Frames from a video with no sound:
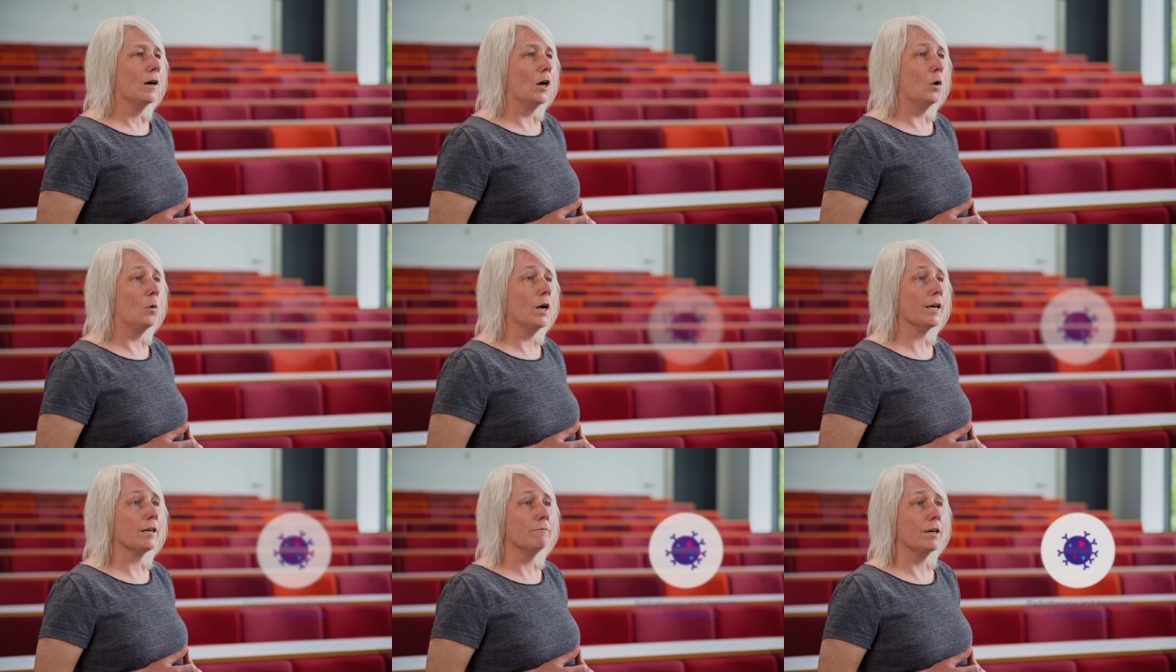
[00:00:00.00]
Our
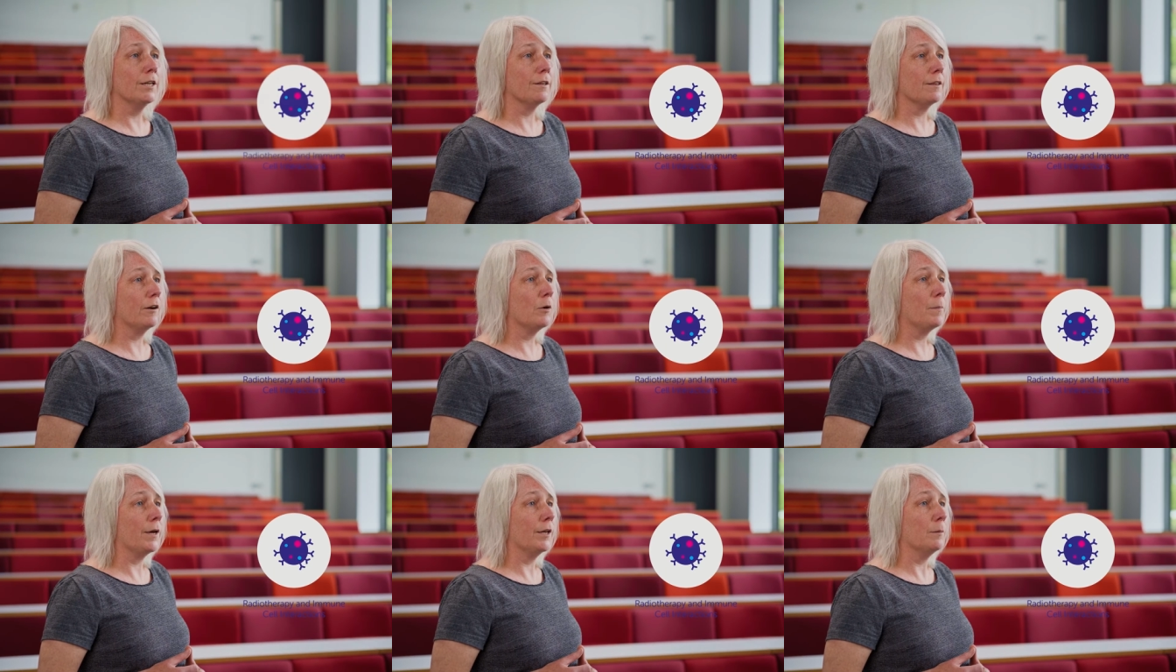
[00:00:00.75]
work in
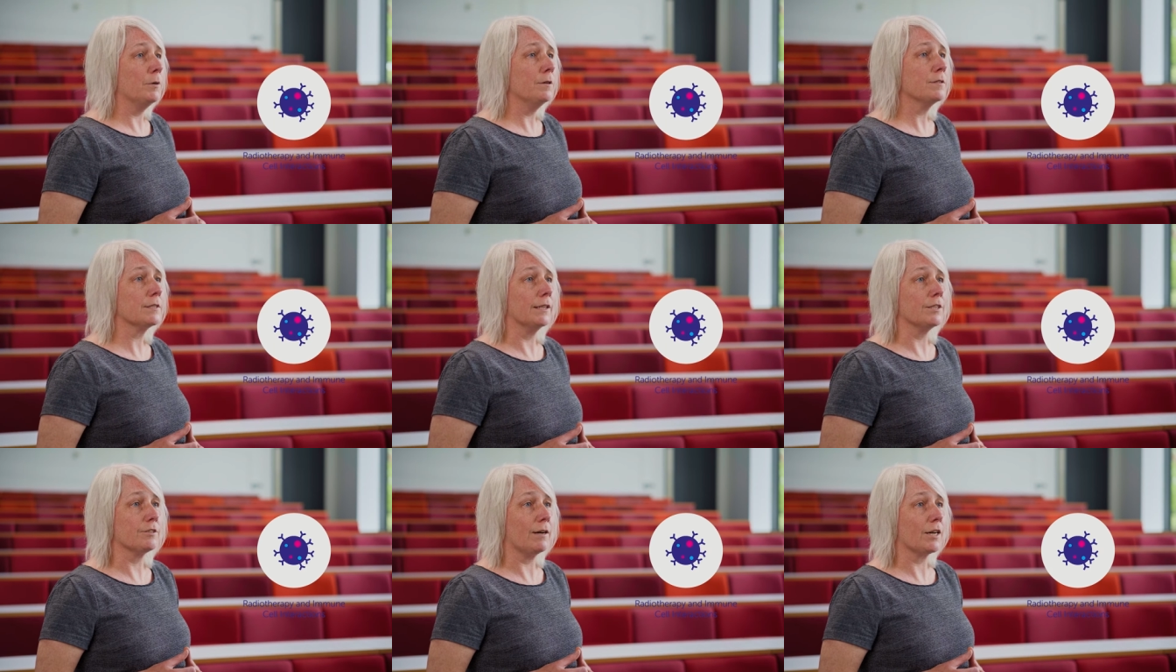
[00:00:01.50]
radiotherapy and immune cell
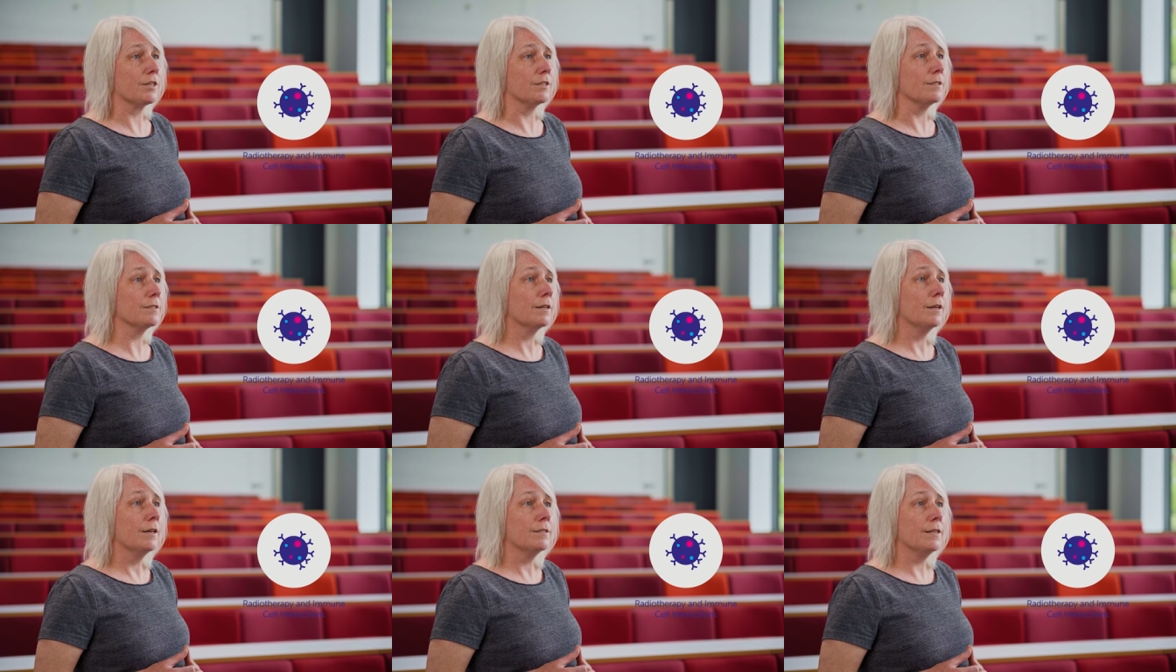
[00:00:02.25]
interactions
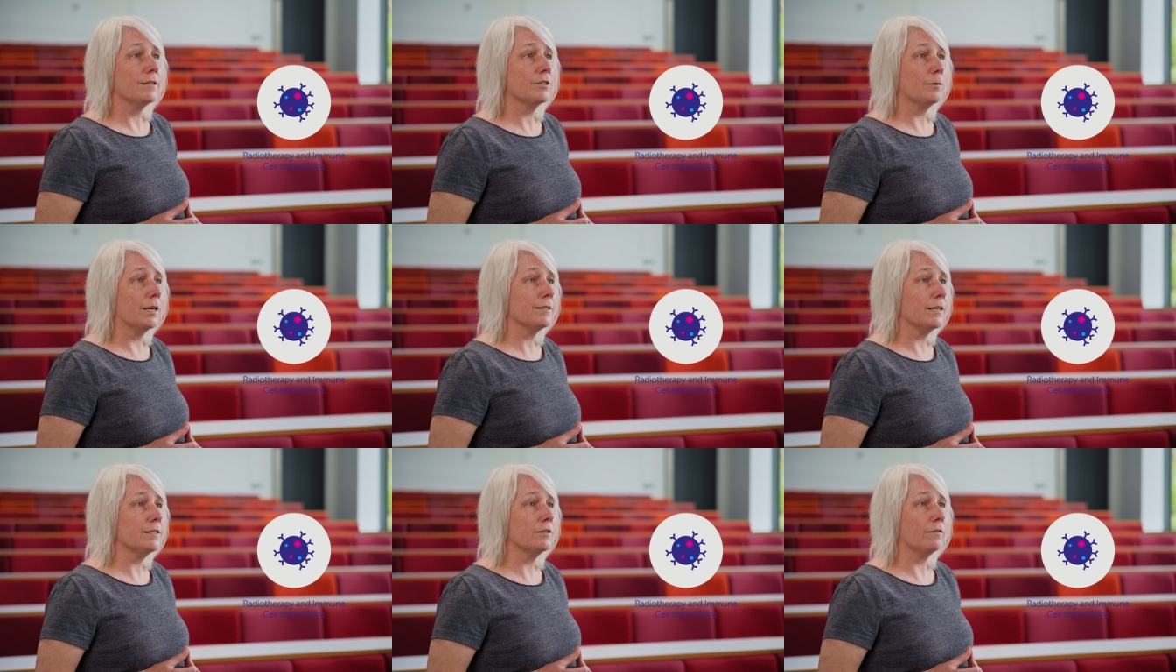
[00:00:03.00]
seeks to
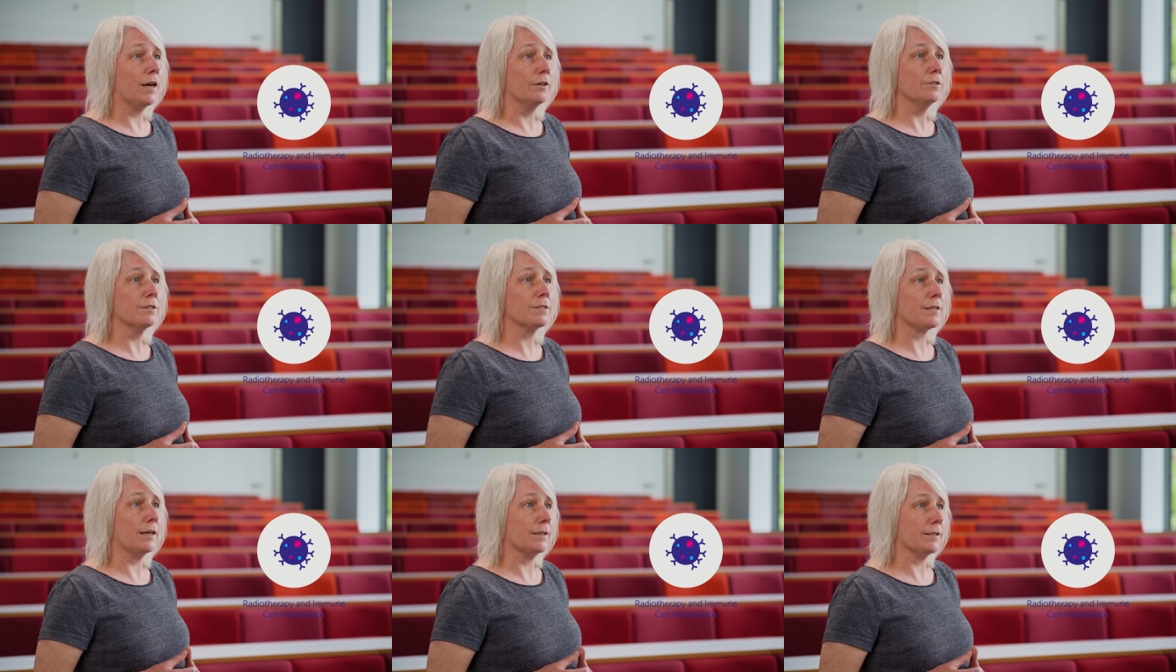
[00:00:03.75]
identify and
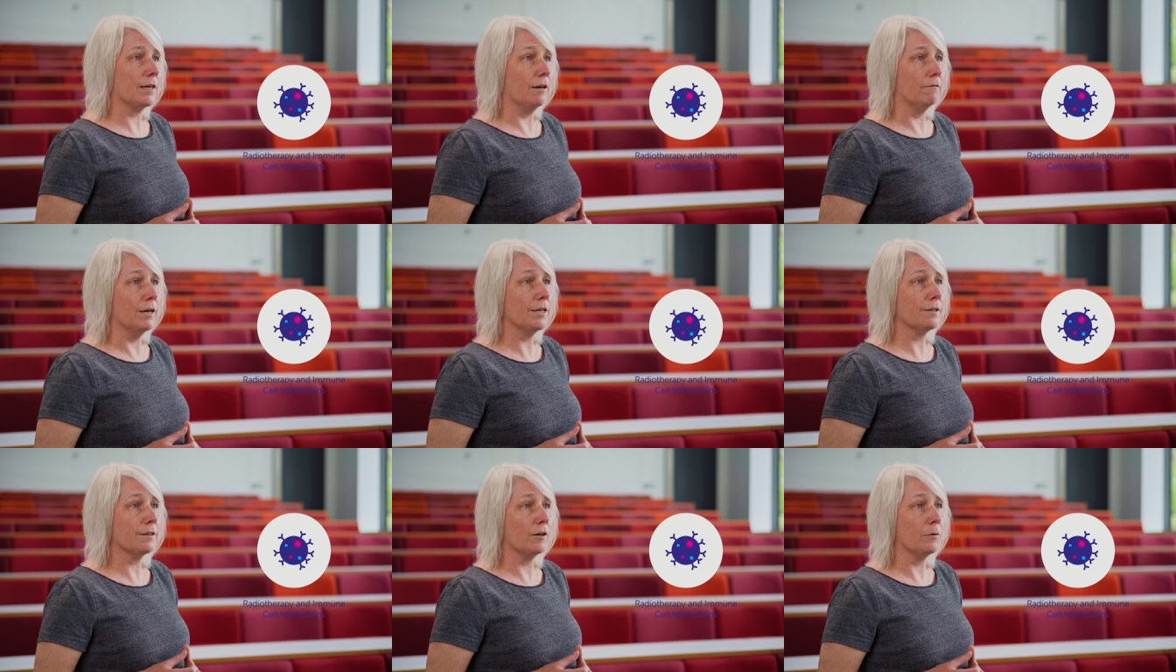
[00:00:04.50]
understand how
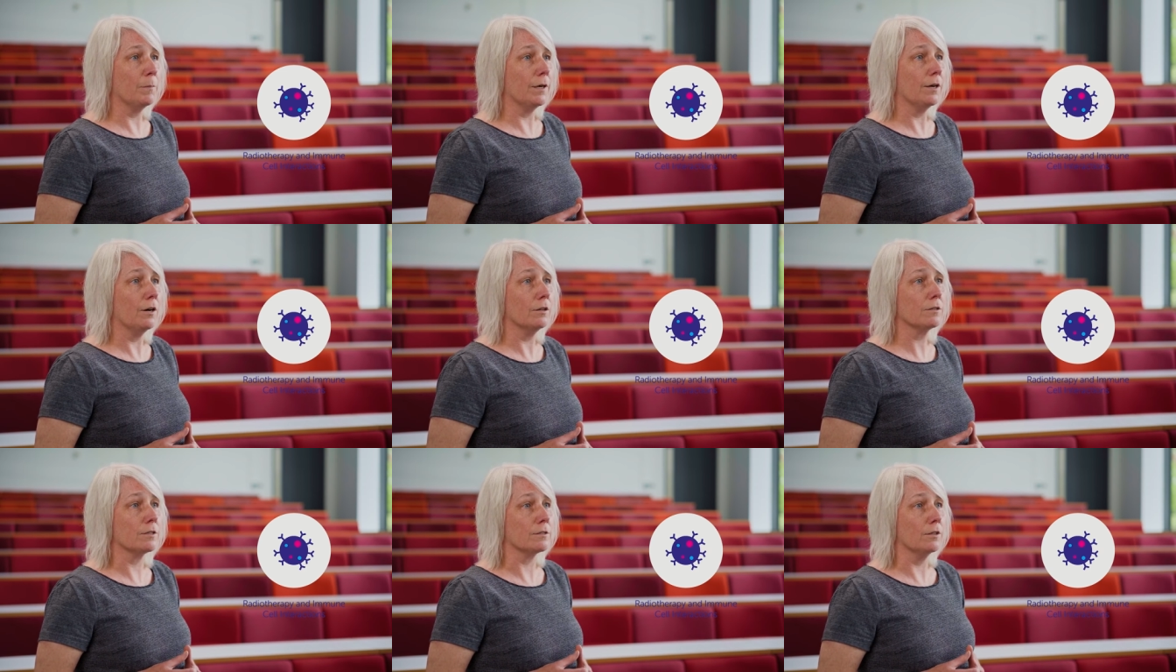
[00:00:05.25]
radiotherapy
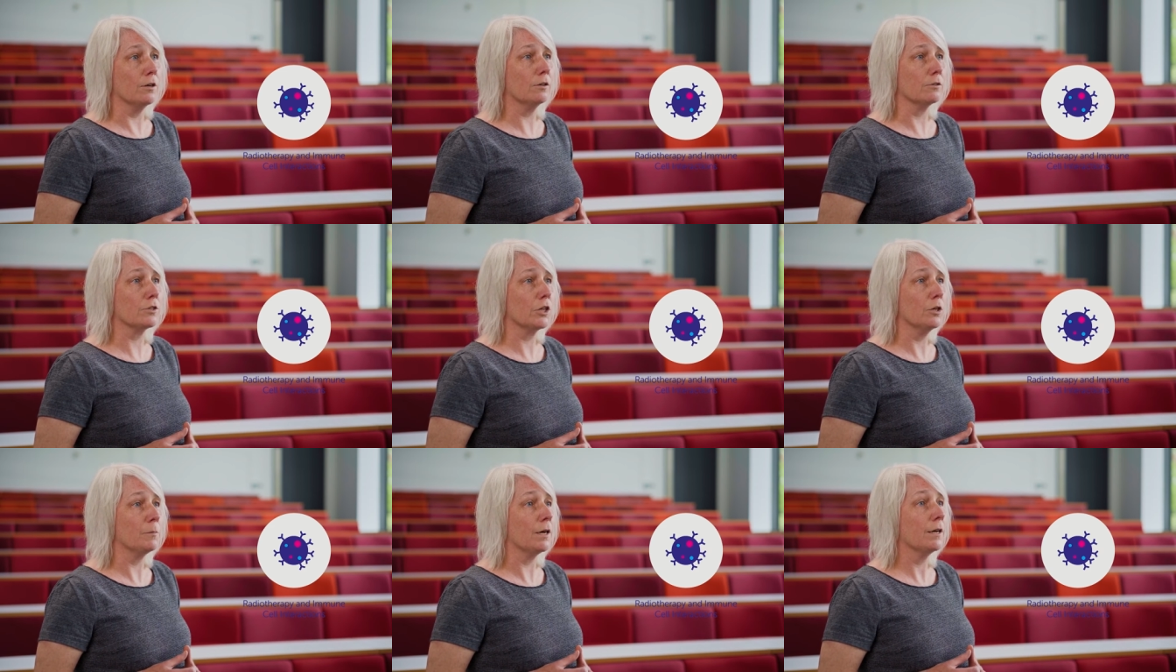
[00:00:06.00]
alters local
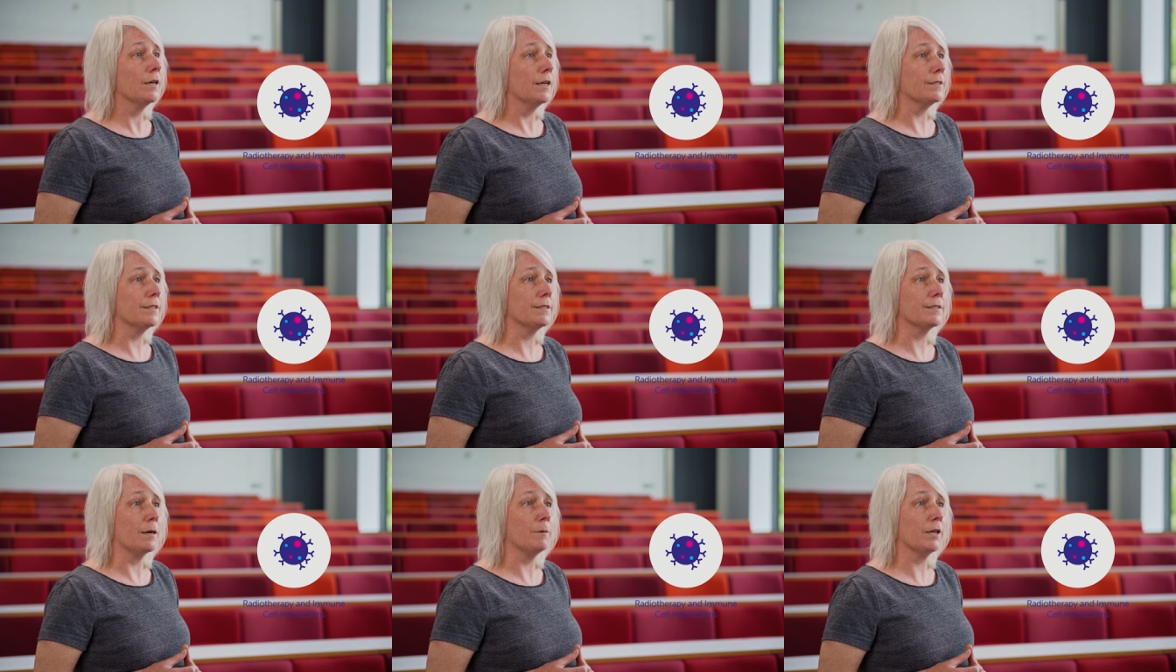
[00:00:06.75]
tumour and
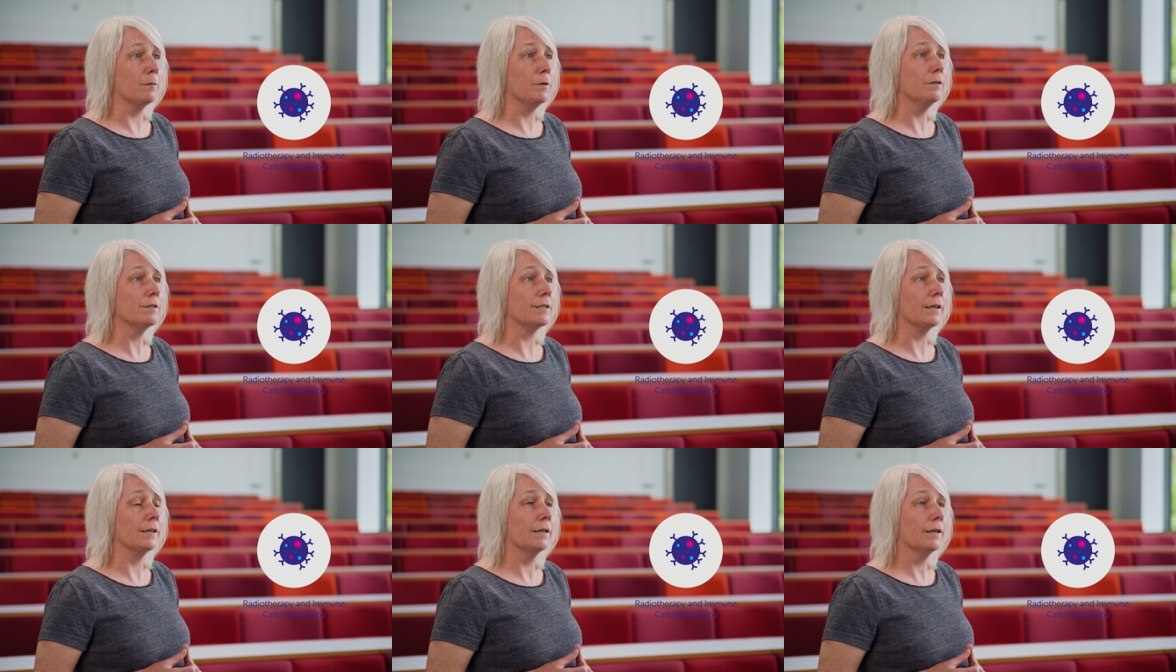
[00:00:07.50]
systemic
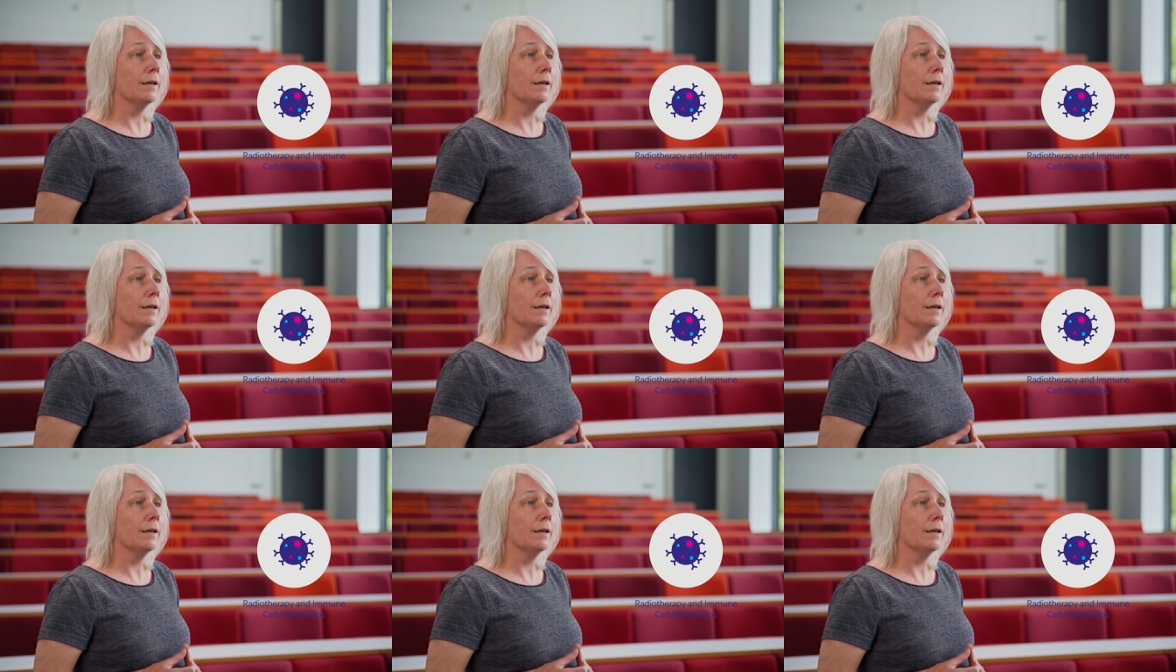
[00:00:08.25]
immunity,